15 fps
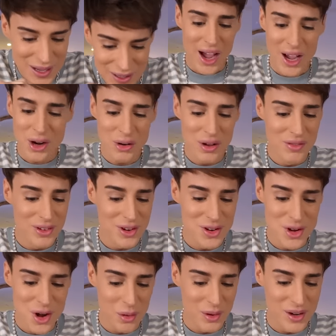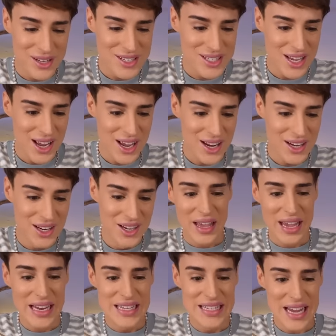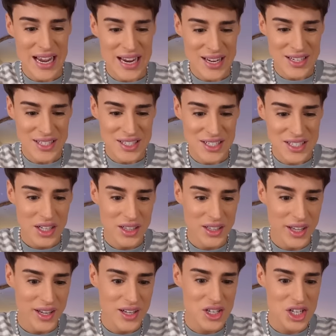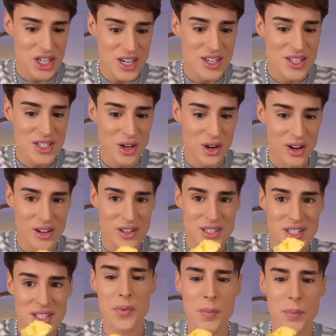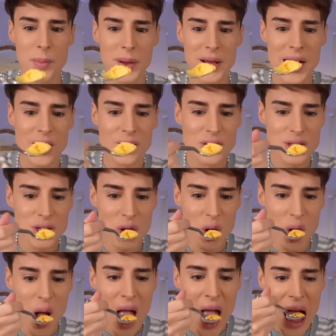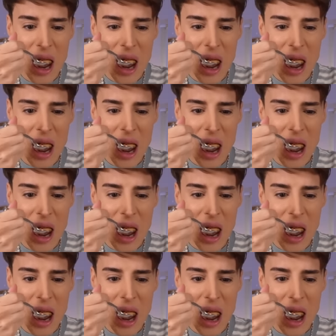I don't even know what to say. It tastes like cheese sauce, but also